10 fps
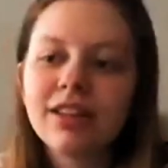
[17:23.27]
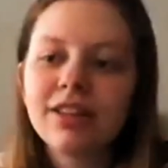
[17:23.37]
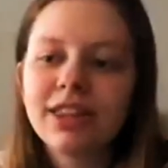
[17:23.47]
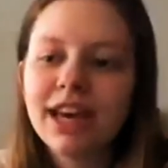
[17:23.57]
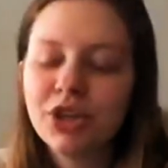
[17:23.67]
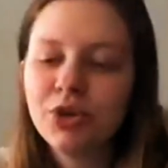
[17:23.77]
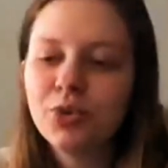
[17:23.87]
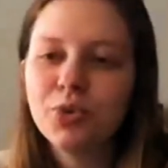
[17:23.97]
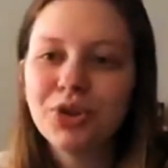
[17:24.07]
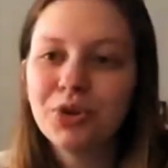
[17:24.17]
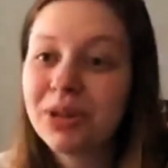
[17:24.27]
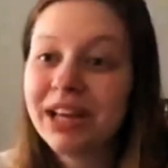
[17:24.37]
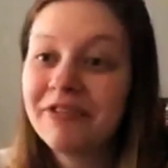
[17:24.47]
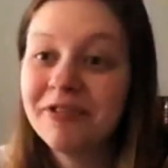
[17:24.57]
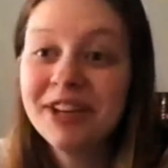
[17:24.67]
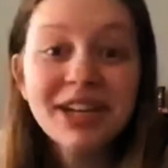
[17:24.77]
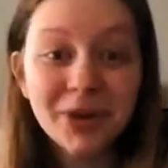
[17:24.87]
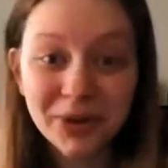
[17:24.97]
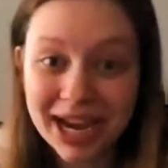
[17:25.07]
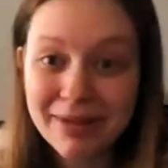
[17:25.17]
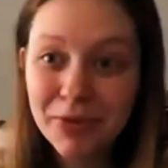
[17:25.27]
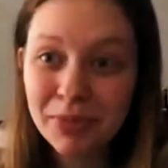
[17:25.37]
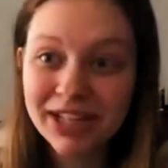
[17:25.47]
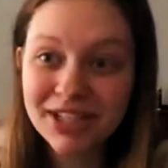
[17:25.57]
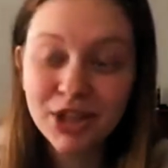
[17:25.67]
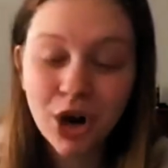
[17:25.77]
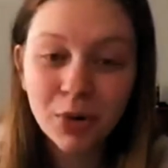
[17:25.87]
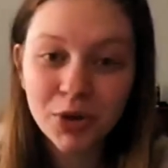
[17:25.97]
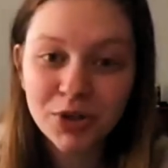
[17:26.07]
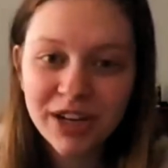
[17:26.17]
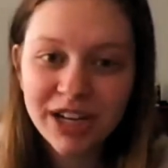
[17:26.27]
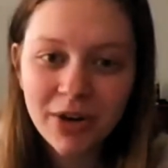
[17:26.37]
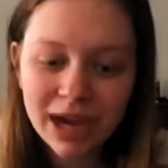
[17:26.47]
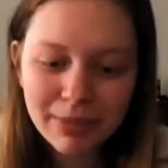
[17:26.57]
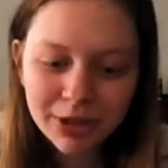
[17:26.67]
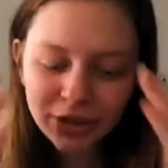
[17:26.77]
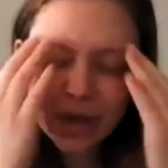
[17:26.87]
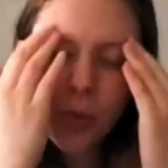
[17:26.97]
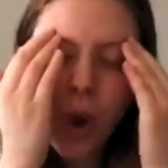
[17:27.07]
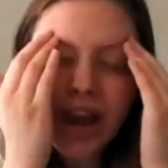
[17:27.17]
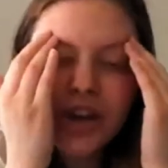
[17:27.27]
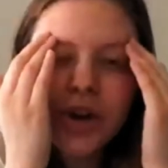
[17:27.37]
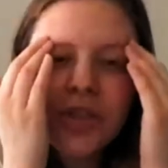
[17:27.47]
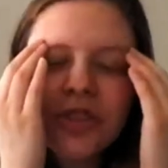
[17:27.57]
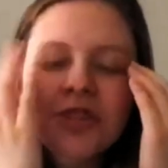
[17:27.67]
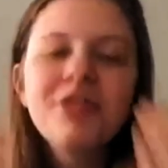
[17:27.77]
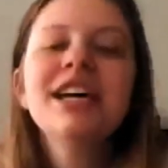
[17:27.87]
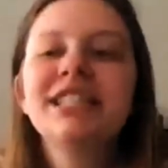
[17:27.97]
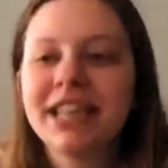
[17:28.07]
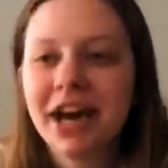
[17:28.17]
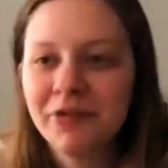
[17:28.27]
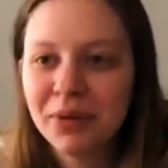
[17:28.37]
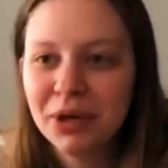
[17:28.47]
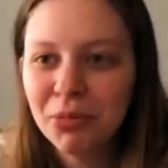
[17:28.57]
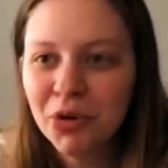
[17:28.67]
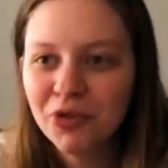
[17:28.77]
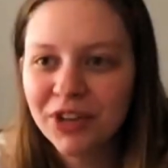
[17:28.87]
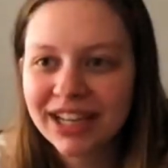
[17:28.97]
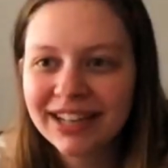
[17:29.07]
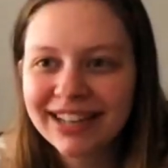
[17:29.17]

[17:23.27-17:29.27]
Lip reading: that you play a video game, you play a Star Wars video game, and you're like, why couldn't this have been a movie?